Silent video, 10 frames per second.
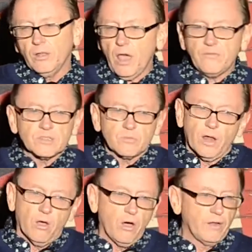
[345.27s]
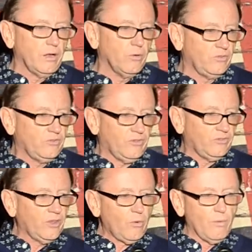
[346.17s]
And life just went on, and it was
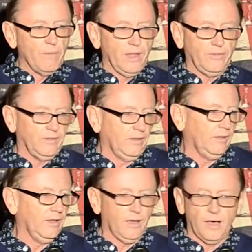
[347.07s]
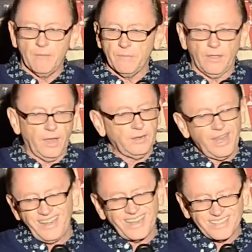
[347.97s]
just so amazing. And
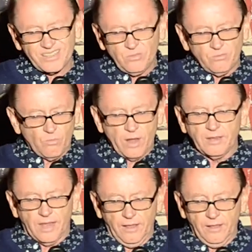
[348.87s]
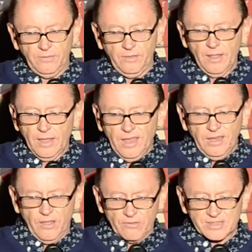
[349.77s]
then until one day, and
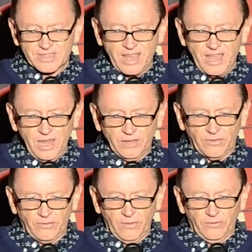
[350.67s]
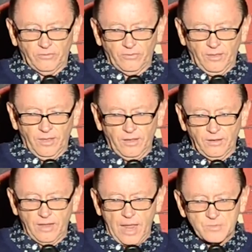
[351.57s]
there's a saying that says,
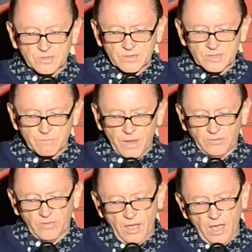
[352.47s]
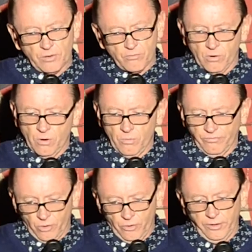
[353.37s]
absence makes the heart grow
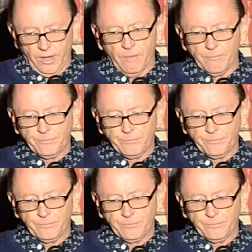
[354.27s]
fonder.